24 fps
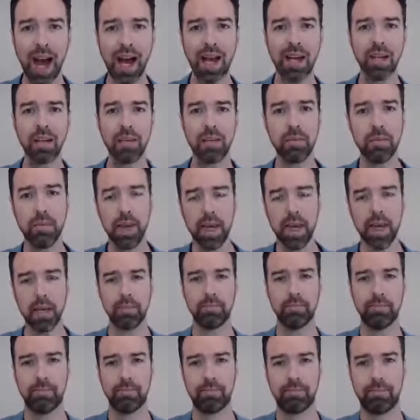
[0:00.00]
ask me?
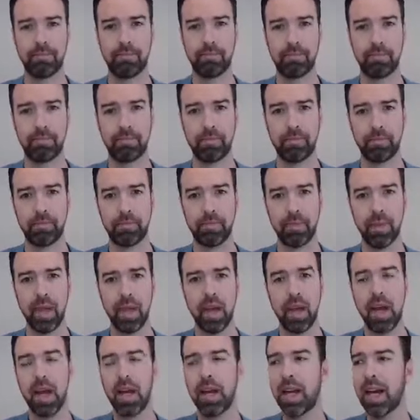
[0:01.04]

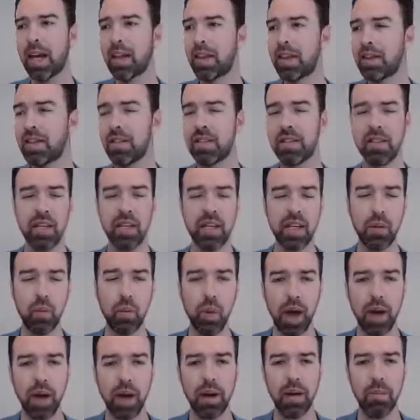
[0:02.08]
Now, this is the
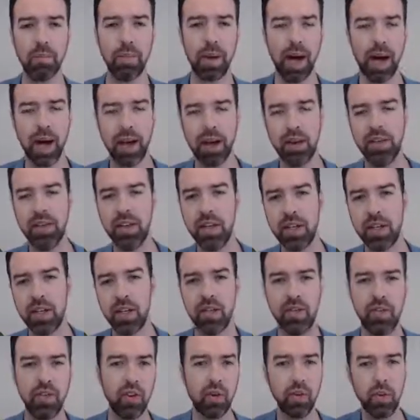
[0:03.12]
one part of the
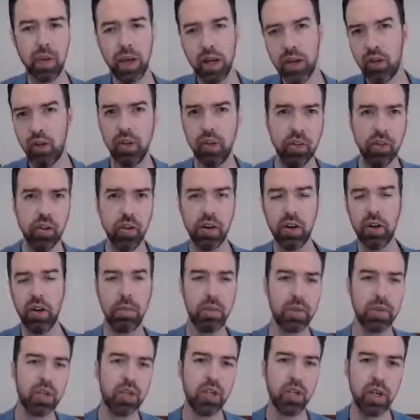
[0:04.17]
interview where you've got an
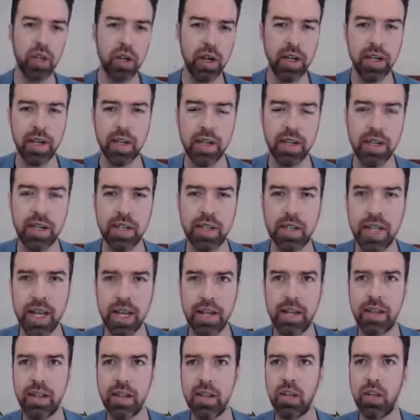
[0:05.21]
opportunity to
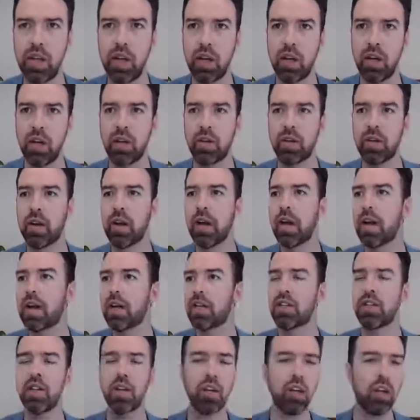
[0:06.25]
set the tone.
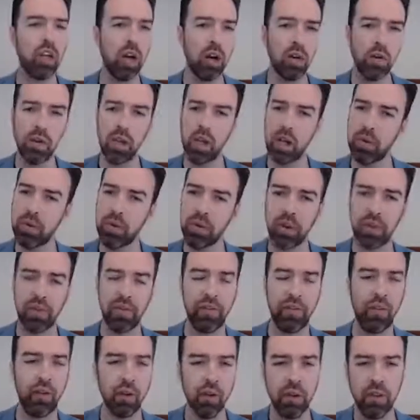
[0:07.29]
So go along with
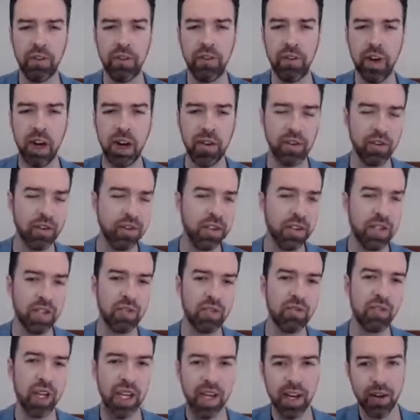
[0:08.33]
4 or 5 or
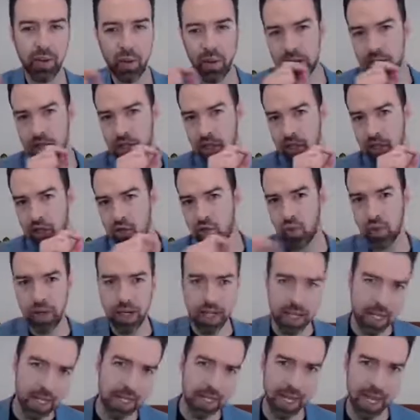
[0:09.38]
6 questions
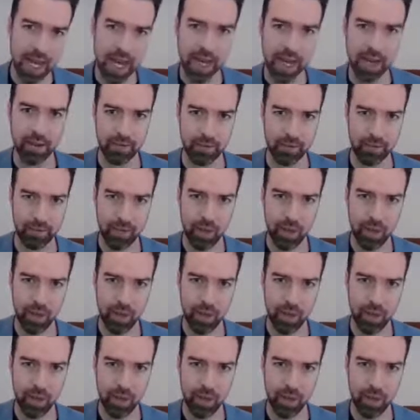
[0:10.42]
written down.